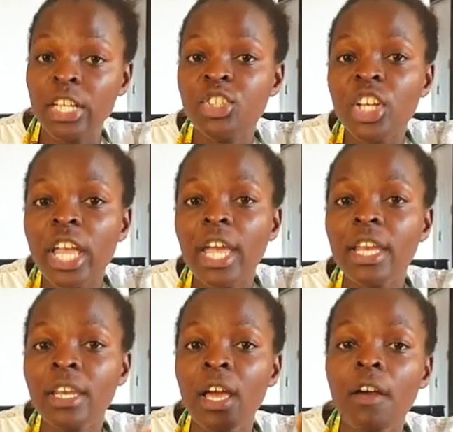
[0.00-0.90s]

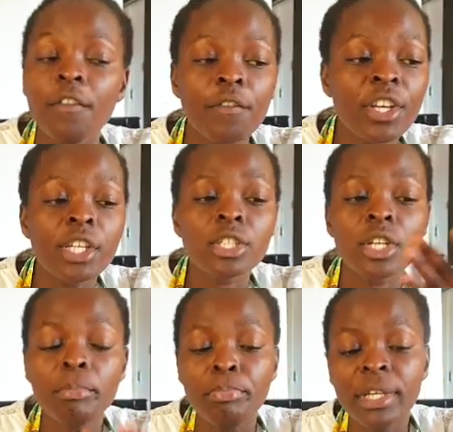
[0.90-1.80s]
Chicken, fish,
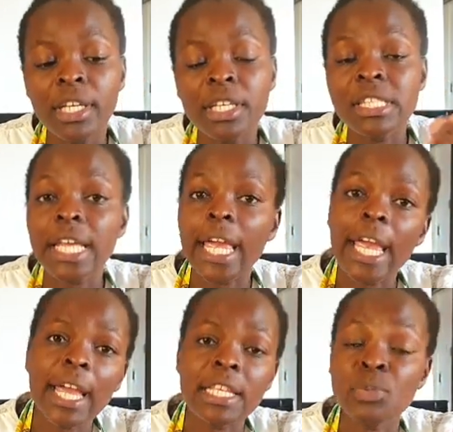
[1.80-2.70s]
beans,
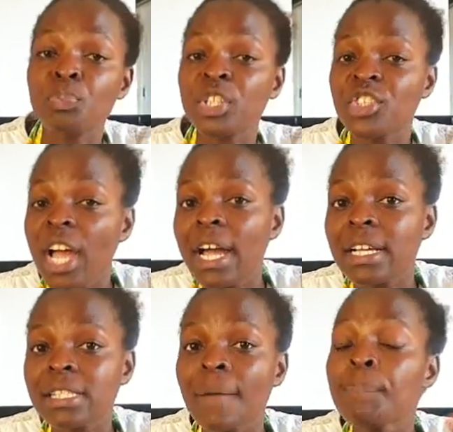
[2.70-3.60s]
eggs,
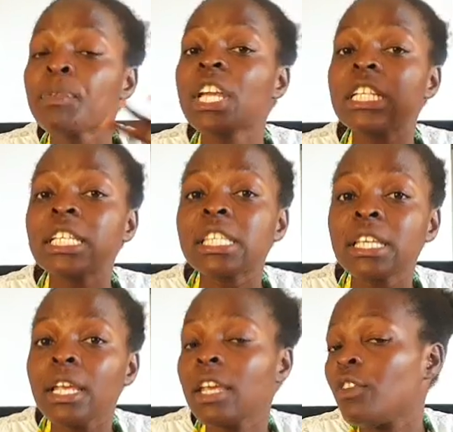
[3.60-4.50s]
machangs,
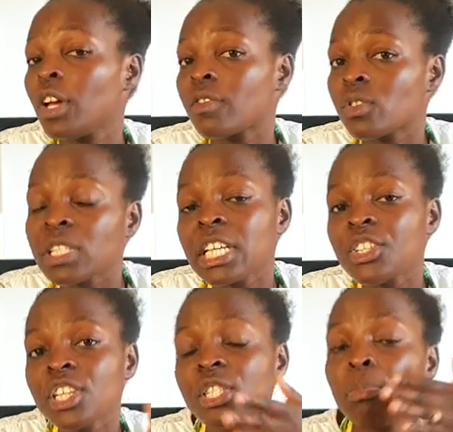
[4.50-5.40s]
etc. If you have
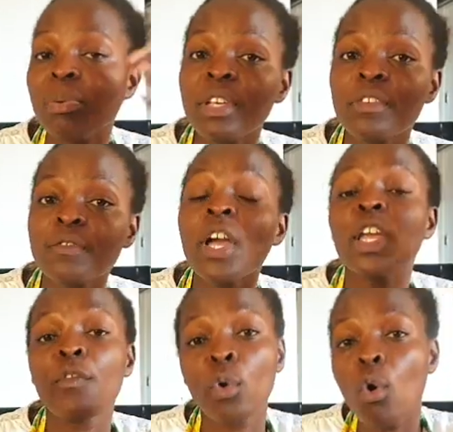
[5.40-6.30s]
sausages, beef,
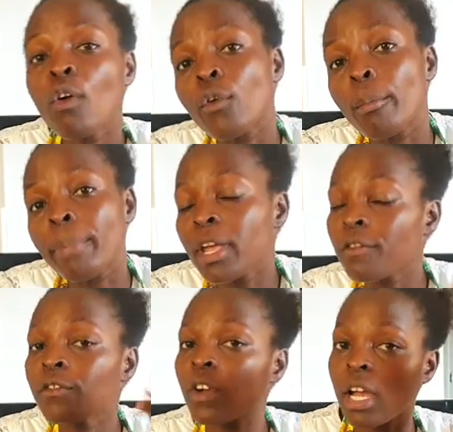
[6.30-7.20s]
if you go for
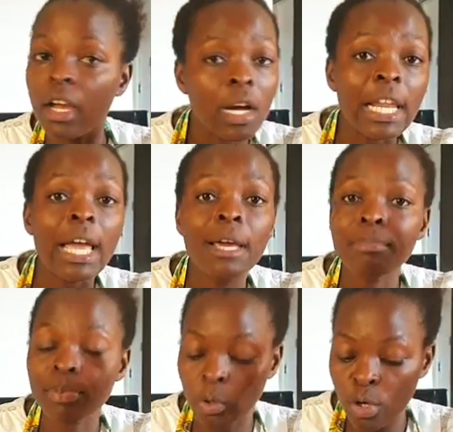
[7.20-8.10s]
beef, lamb,
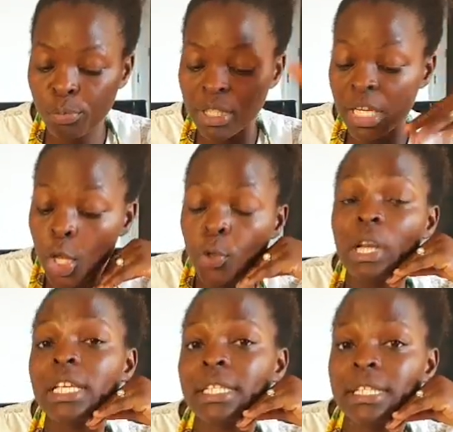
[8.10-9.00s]
goat meat, you
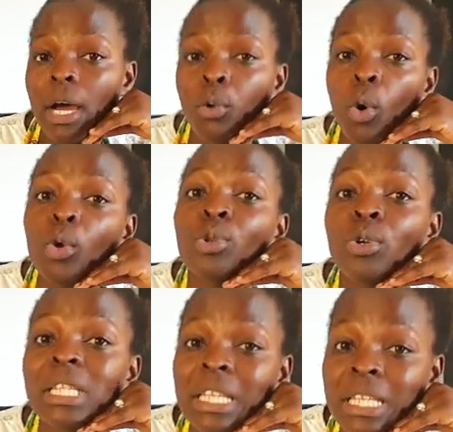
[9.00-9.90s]
list down all
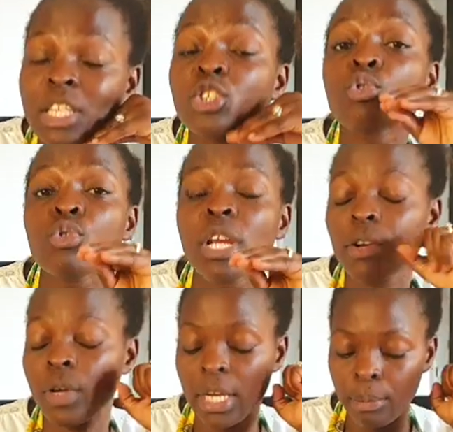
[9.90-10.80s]
those things. It's really,
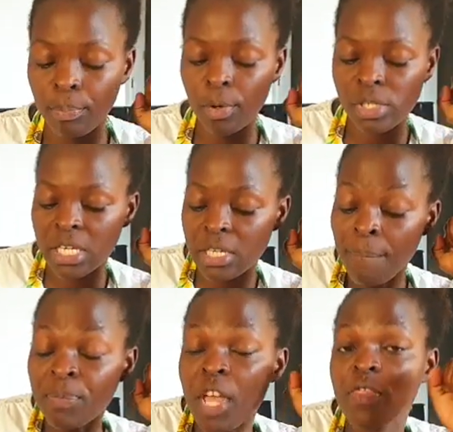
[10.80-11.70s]
really important.
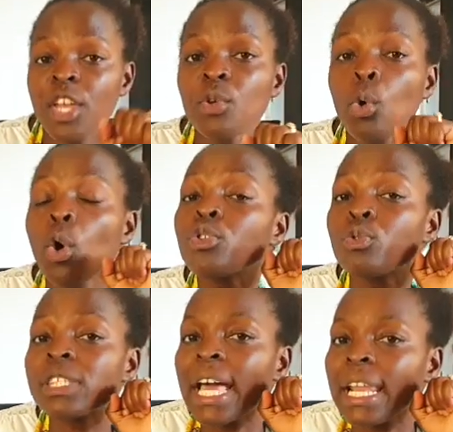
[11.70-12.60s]
Then you go to
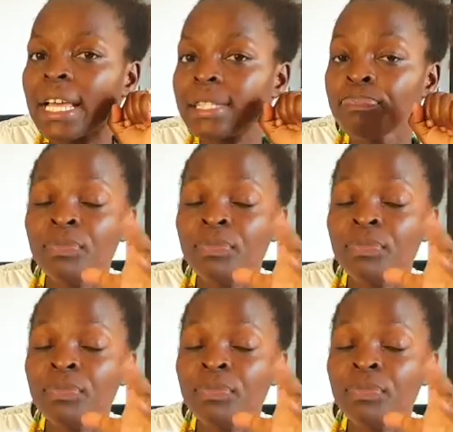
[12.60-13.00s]
salads.